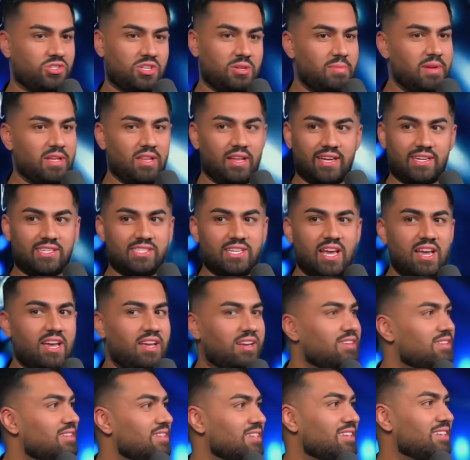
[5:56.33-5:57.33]
And they'd be like,
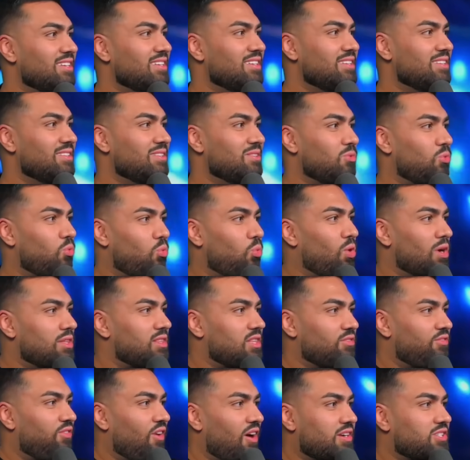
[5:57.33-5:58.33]
Zain, That's what
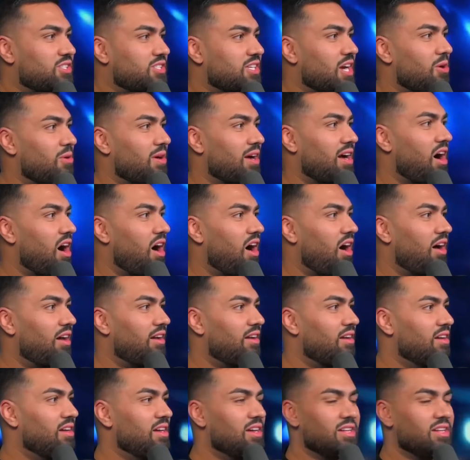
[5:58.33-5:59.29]
wrong. the f- going yeah, on?